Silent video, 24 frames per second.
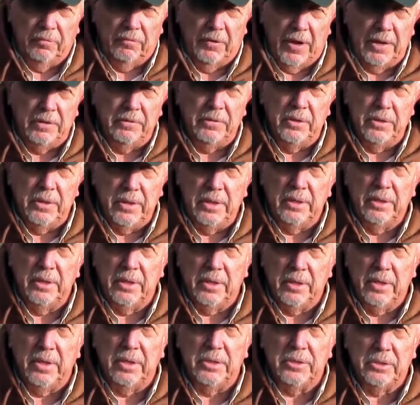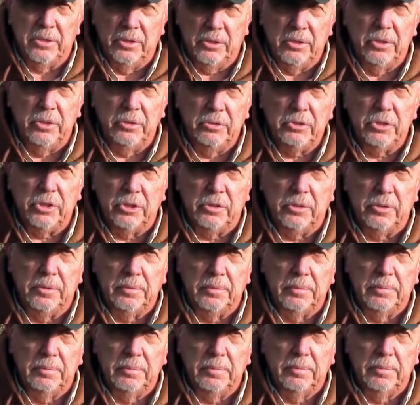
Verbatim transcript: founded in the Constitution.